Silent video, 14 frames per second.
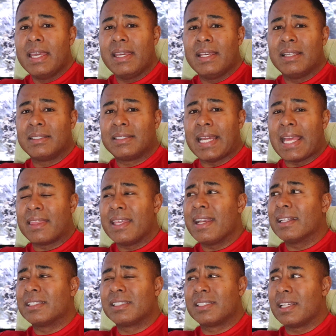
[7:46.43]
is I
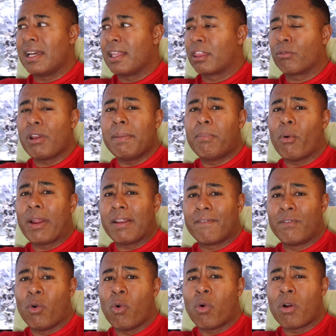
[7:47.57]
think it's uh, 3.4
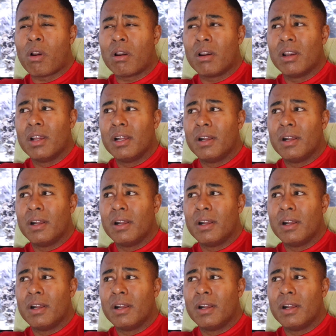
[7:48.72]
or